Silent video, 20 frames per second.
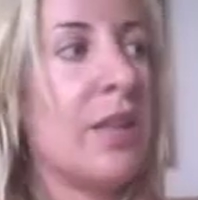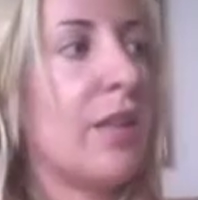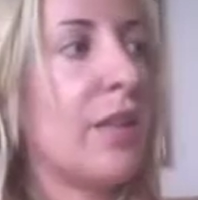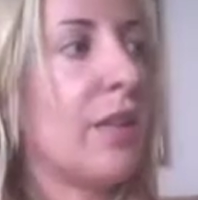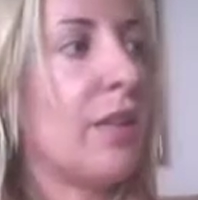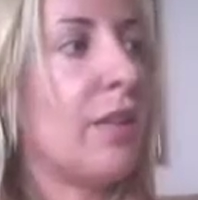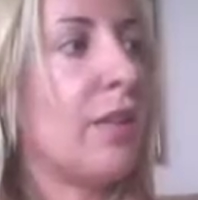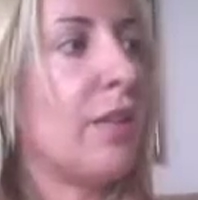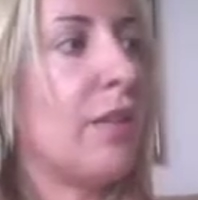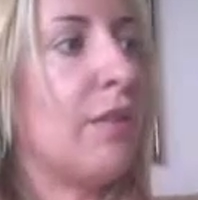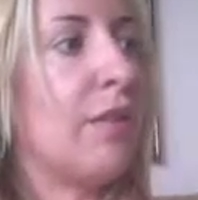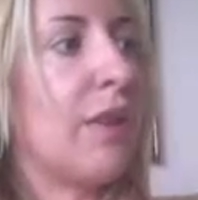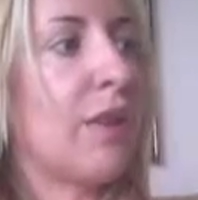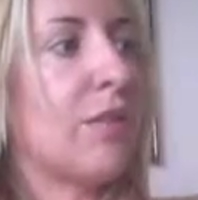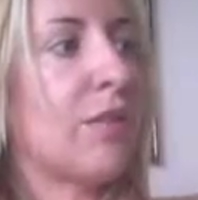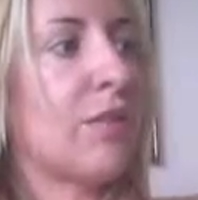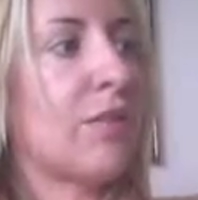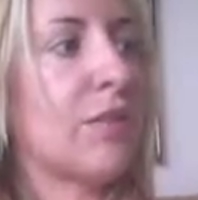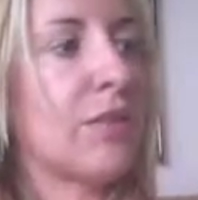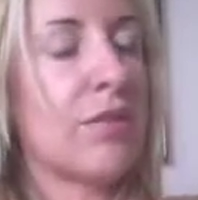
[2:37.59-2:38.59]
The
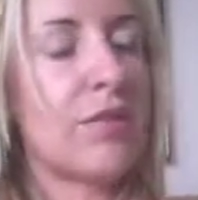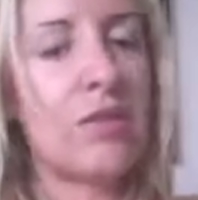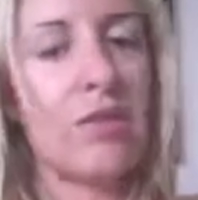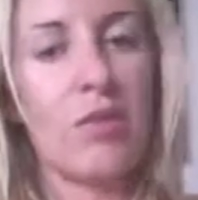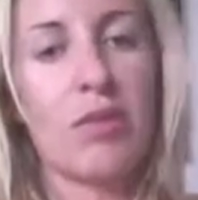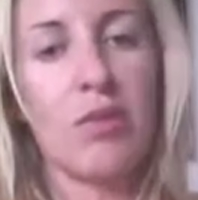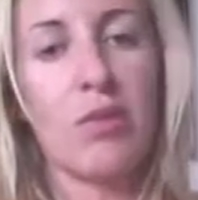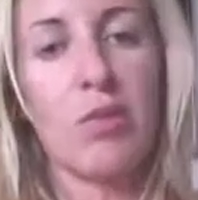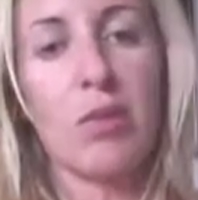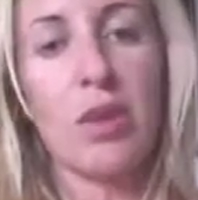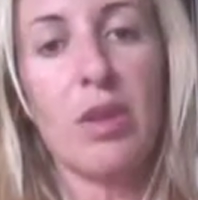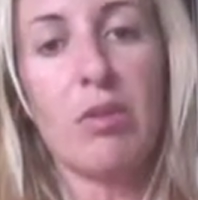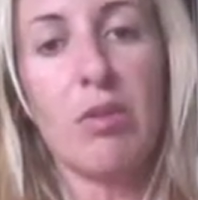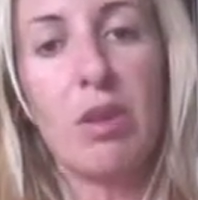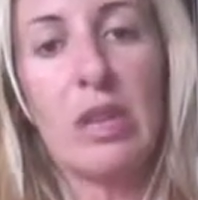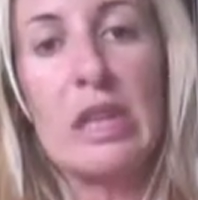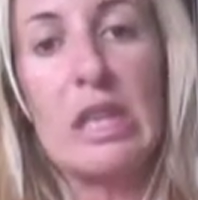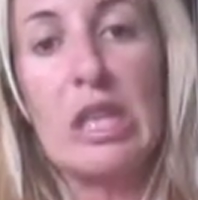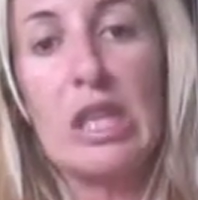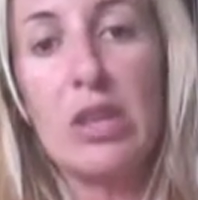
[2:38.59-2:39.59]
Veterans Thrift Store is really,
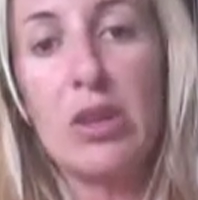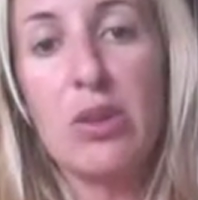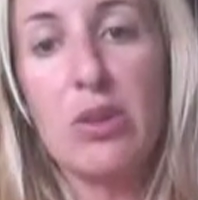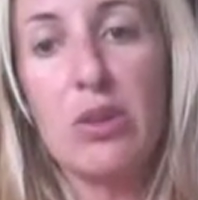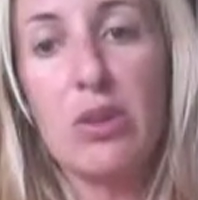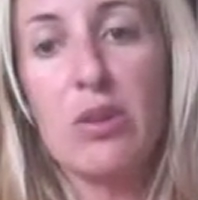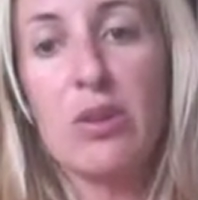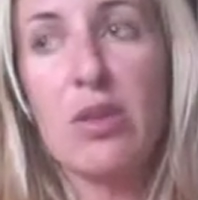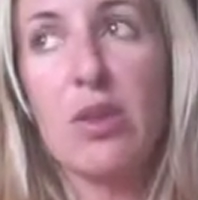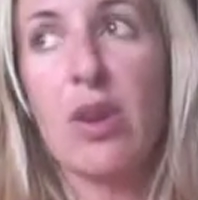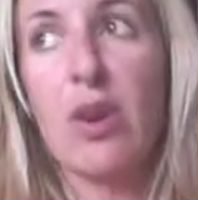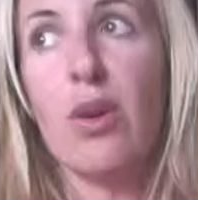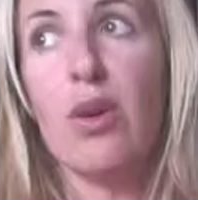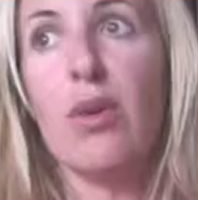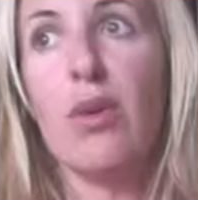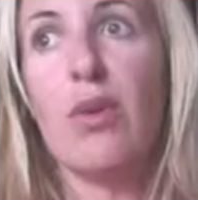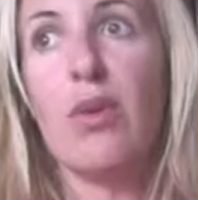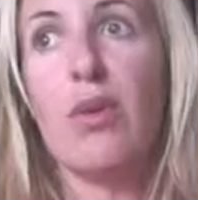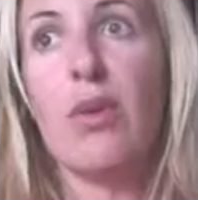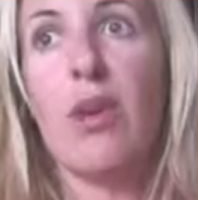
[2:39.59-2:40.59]
really new,
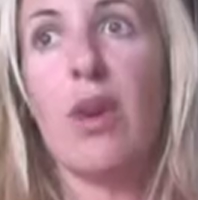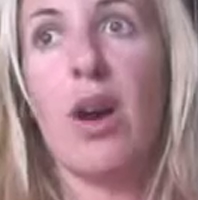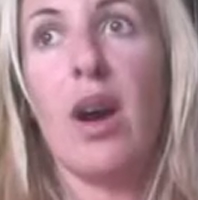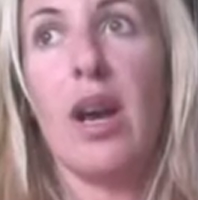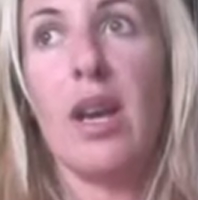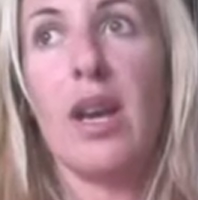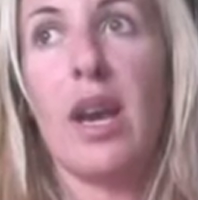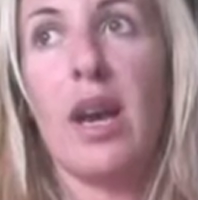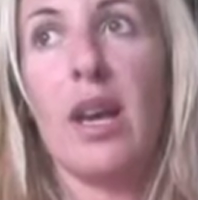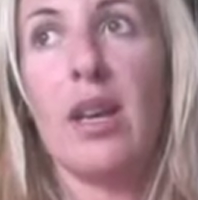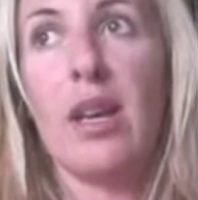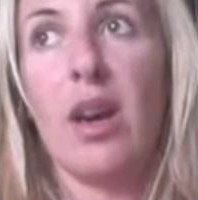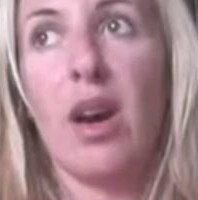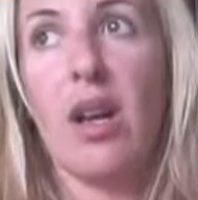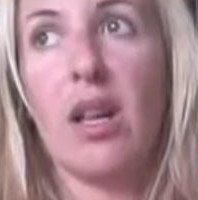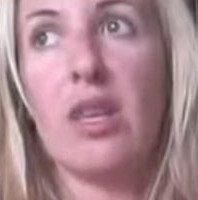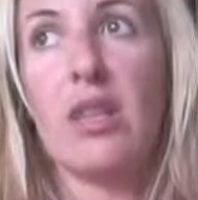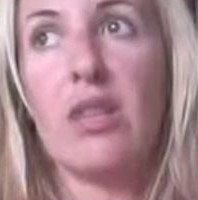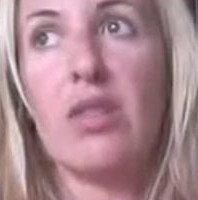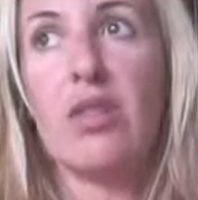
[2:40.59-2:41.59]
so I kind of got
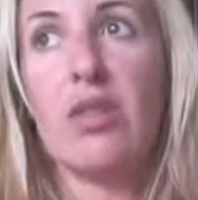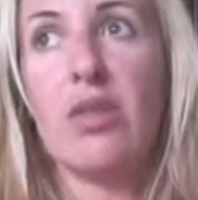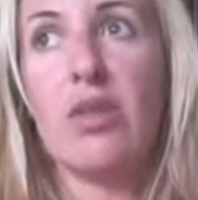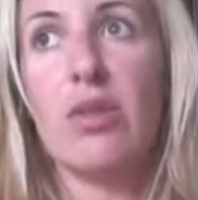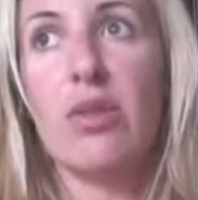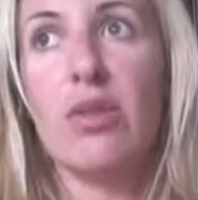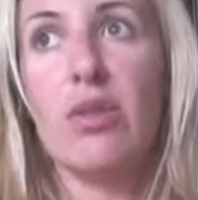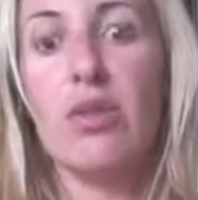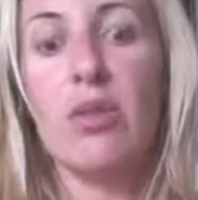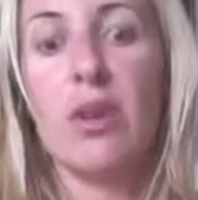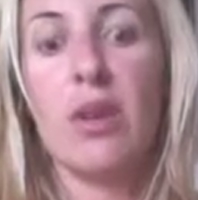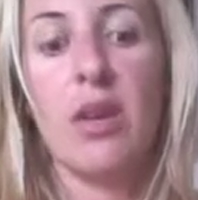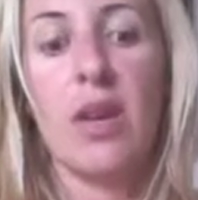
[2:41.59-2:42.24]
into